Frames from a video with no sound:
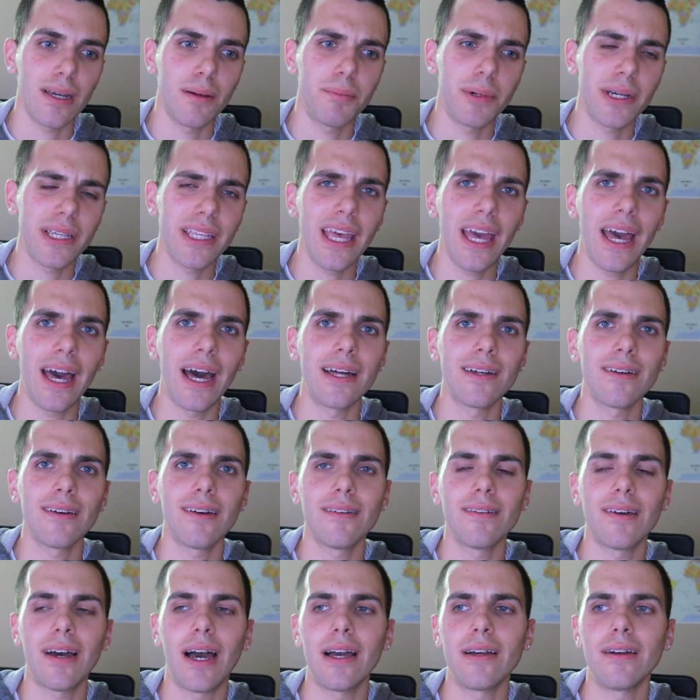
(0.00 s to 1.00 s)
But yeah,
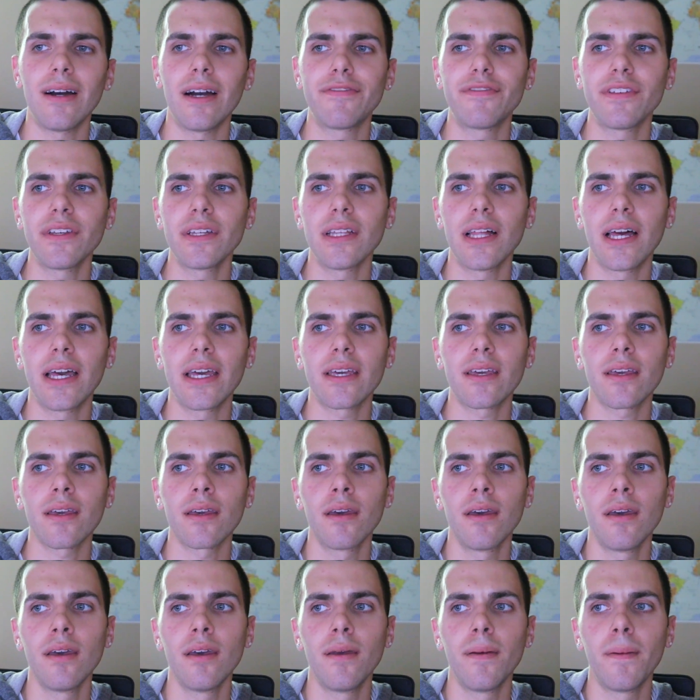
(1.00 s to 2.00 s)
I feel like
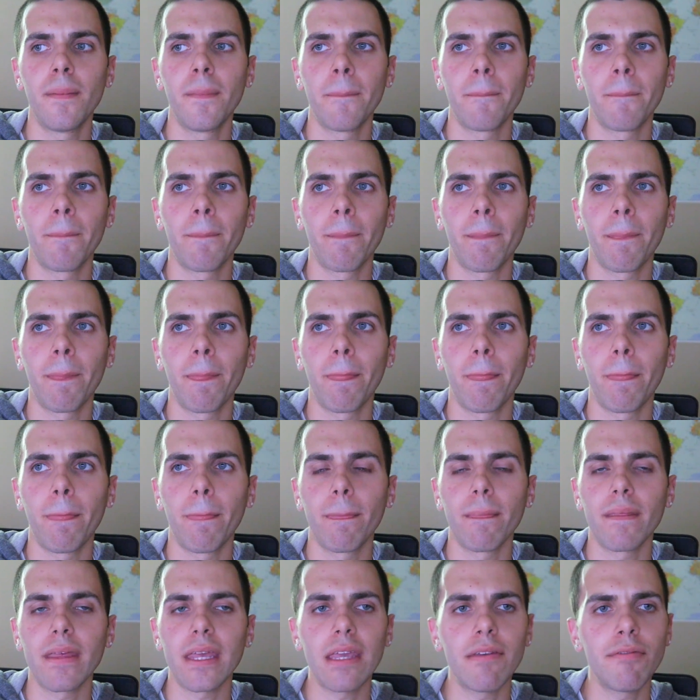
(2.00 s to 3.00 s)

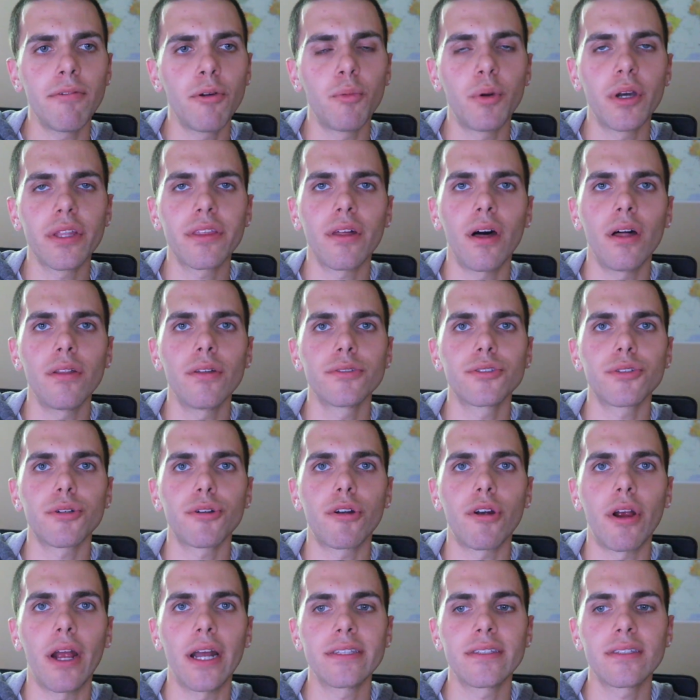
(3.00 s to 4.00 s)
even with all those
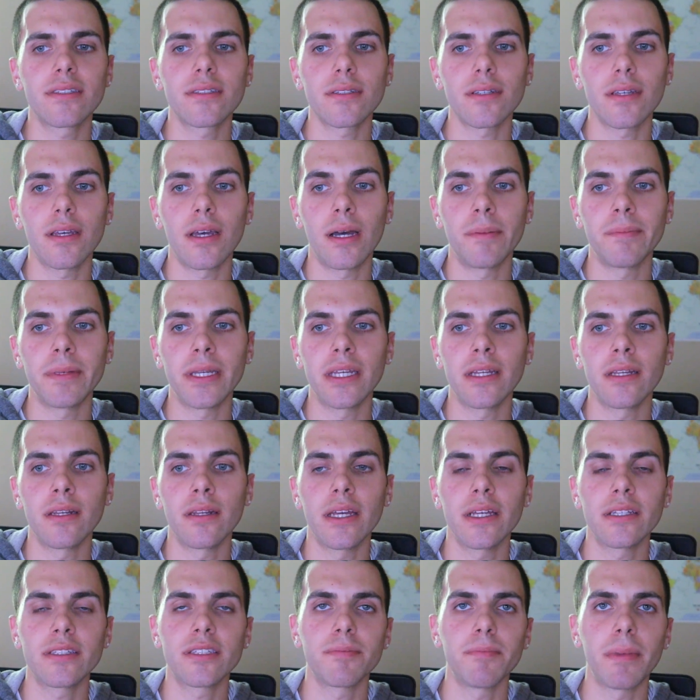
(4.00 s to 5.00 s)
regrets, I mean,
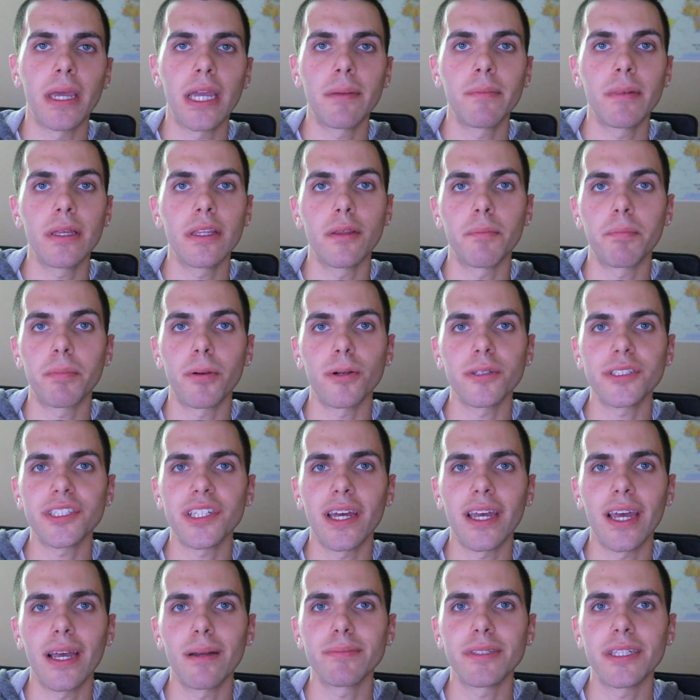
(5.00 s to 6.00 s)
it's made me the person
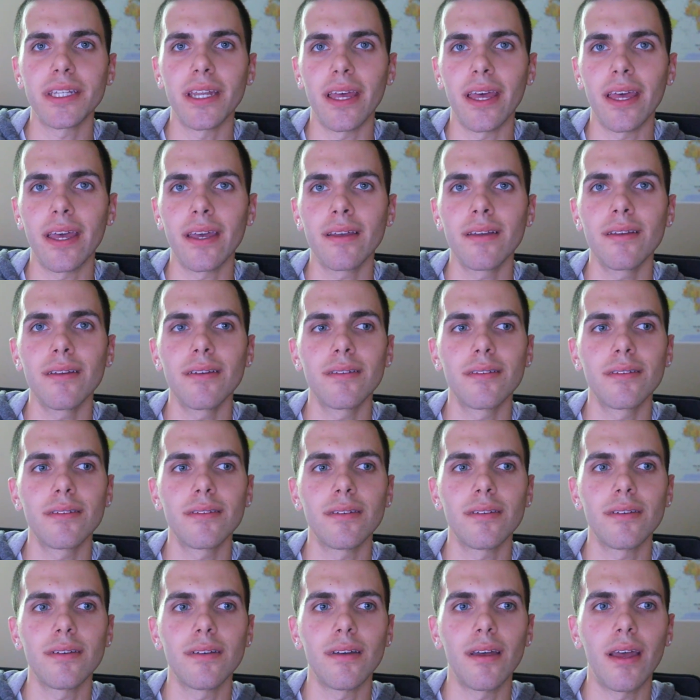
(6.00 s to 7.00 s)
I am today.
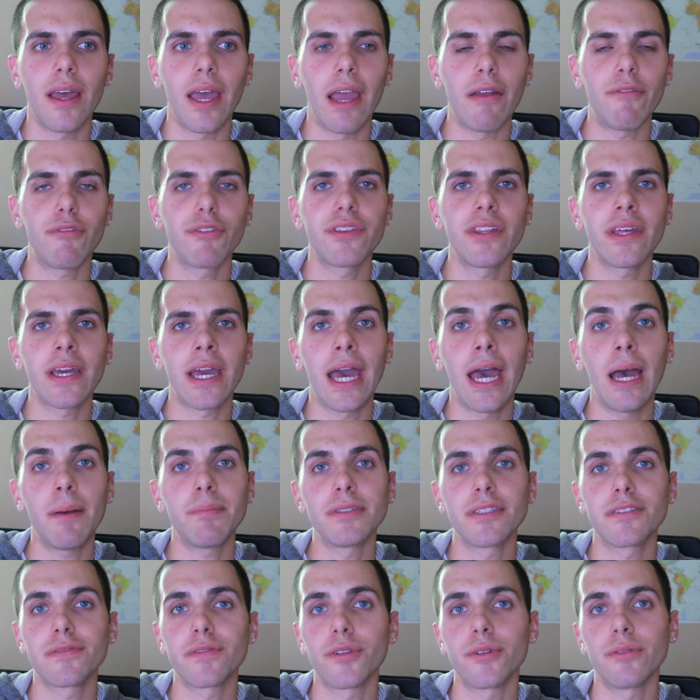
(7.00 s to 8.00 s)
Everything
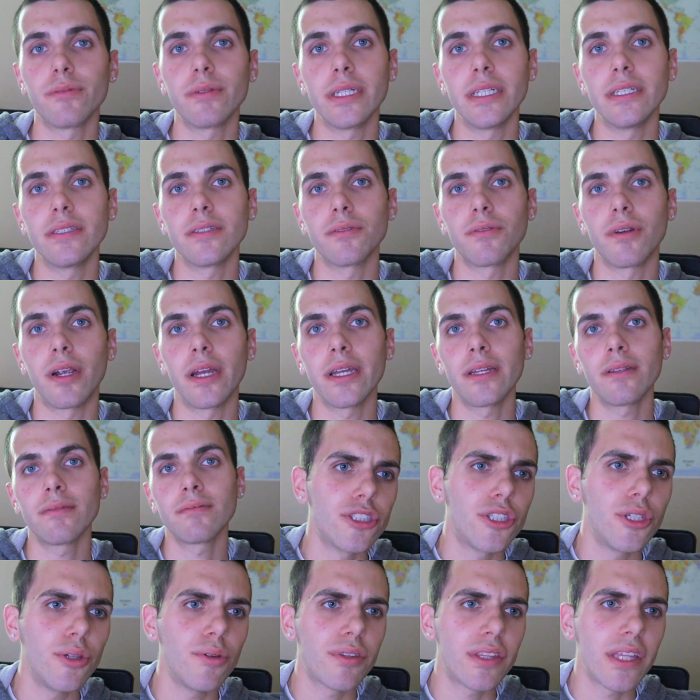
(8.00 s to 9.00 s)
happens for a reason, right?
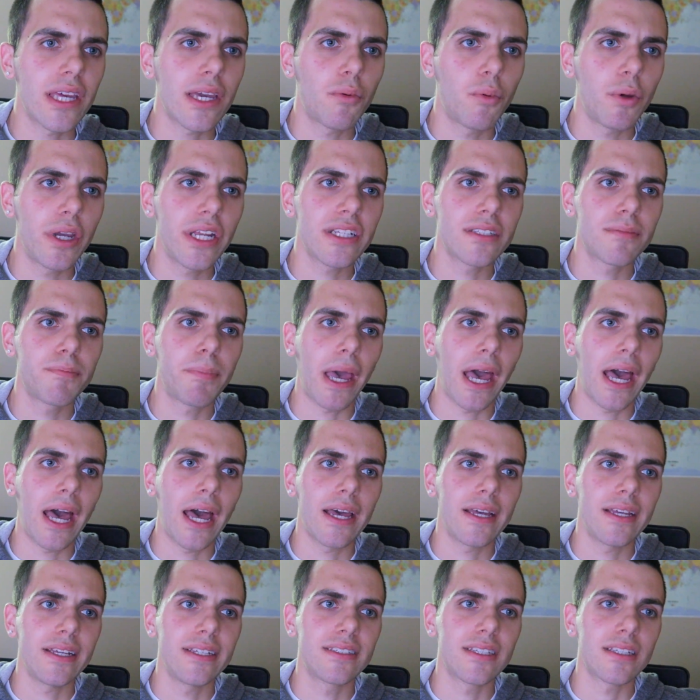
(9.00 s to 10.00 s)
Do you think weed
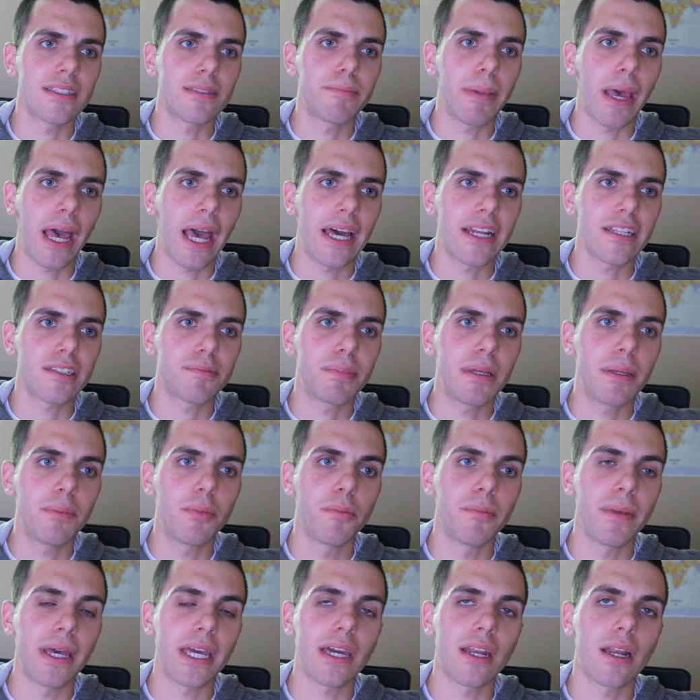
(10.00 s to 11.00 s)
is as bad as
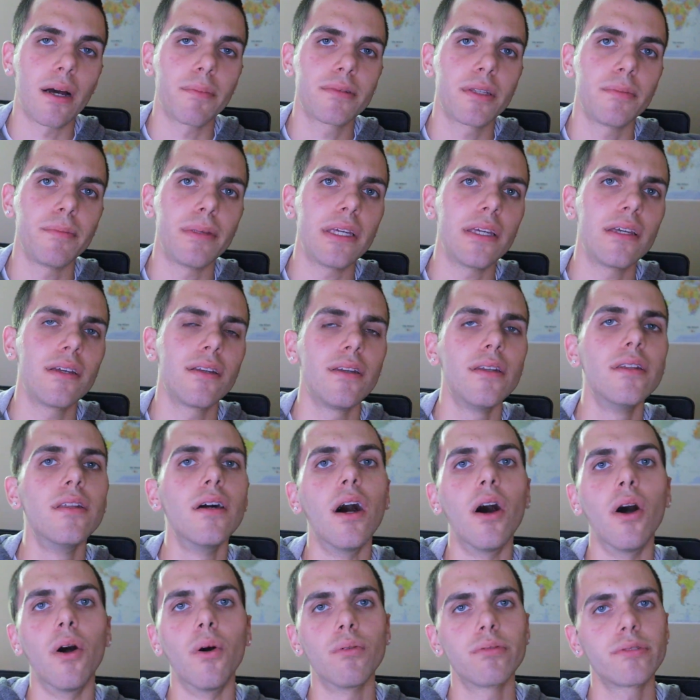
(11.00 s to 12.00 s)
people make it up to be?
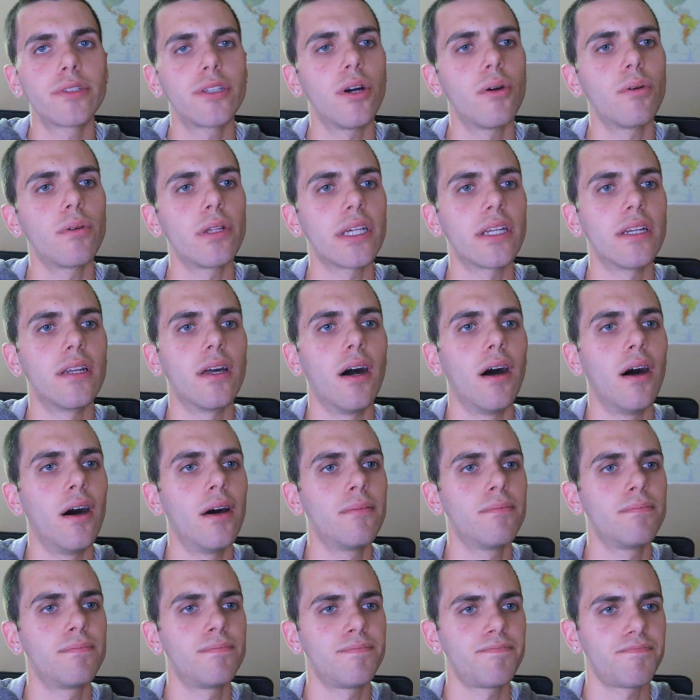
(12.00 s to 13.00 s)
No, totally
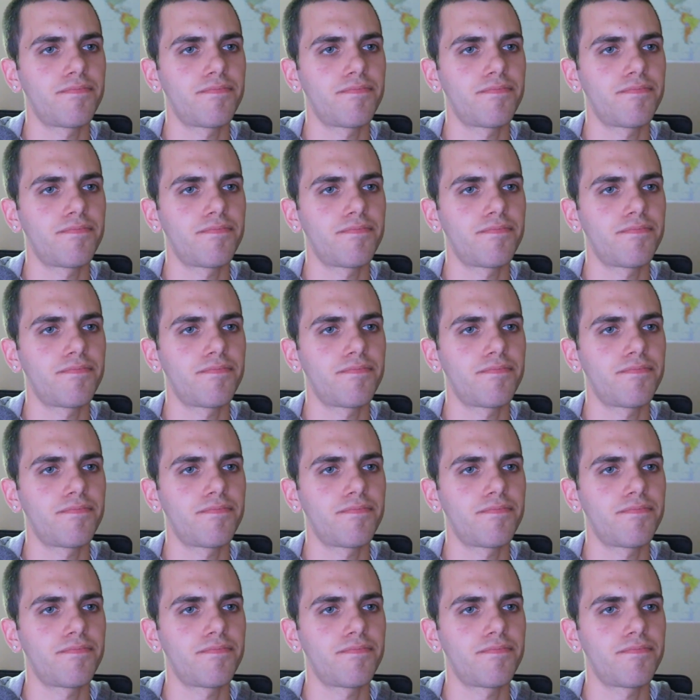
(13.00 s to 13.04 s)
not.